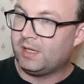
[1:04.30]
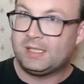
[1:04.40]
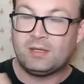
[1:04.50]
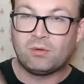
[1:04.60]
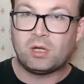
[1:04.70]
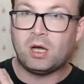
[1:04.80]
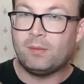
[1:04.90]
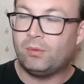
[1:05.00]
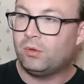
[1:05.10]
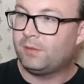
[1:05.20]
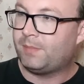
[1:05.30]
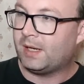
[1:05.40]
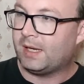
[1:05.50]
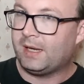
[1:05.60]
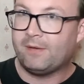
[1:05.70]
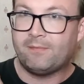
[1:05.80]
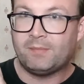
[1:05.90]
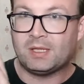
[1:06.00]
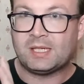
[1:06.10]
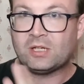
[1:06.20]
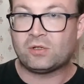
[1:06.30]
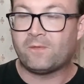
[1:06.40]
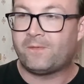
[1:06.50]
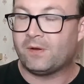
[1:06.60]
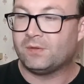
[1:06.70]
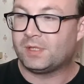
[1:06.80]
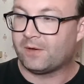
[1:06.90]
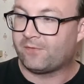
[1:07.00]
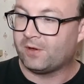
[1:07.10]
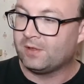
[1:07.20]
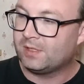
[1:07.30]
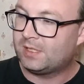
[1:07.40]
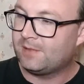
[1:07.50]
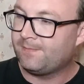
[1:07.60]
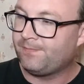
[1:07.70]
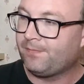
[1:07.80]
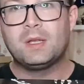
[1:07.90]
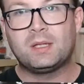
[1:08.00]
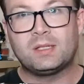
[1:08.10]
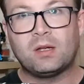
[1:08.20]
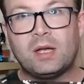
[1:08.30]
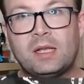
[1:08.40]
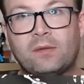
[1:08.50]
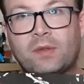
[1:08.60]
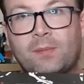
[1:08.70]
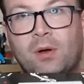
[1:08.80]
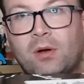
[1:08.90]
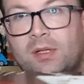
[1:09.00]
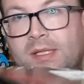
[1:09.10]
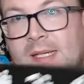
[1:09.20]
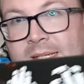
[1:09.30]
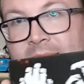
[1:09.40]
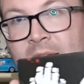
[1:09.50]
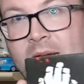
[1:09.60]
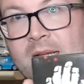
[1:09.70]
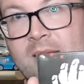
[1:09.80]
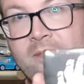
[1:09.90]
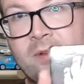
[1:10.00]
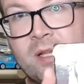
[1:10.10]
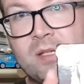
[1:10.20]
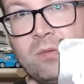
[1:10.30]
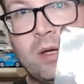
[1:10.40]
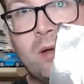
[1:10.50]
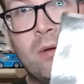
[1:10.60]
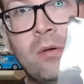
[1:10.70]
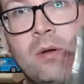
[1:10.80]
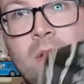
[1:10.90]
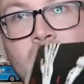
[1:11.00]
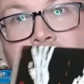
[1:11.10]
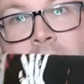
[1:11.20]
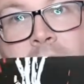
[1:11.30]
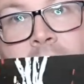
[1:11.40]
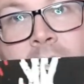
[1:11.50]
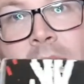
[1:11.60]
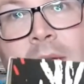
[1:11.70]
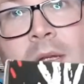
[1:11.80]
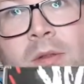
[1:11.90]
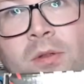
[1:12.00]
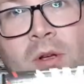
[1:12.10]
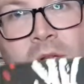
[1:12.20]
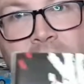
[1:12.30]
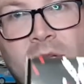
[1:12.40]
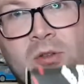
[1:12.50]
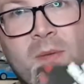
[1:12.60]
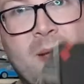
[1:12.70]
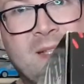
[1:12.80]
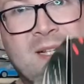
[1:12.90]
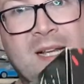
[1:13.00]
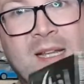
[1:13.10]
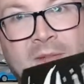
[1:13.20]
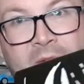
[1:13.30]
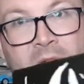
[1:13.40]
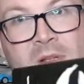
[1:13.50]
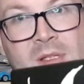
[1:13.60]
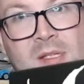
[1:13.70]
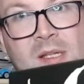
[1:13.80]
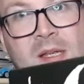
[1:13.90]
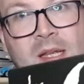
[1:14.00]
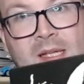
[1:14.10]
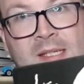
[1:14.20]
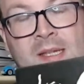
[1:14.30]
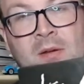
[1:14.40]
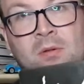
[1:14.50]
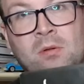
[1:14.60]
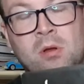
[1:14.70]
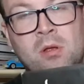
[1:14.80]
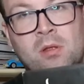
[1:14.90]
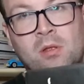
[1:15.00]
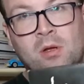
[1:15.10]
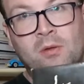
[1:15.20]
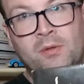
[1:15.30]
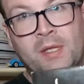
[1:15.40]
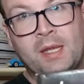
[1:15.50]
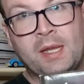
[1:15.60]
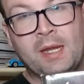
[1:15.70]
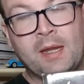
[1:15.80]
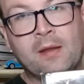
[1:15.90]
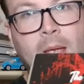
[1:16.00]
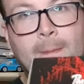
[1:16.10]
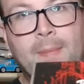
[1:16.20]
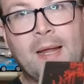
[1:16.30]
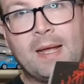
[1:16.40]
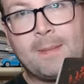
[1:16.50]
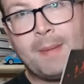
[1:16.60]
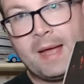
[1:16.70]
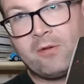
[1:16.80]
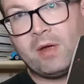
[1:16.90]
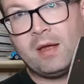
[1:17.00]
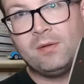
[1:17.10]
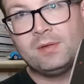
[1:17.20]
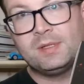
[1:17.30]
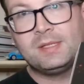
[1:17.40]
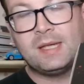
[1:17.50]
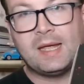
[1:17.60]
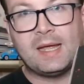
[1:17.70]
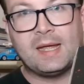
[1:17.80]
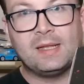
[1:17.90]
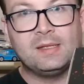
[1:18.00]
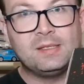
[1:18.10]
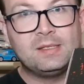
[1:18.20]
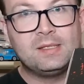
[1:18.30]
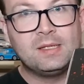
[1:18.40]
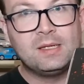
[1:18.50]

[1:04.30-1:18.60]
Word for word: It's still cardboard, but it, the texture feels different. The design of the box is slightly different as well. Not dramatically different. It's still got the black background and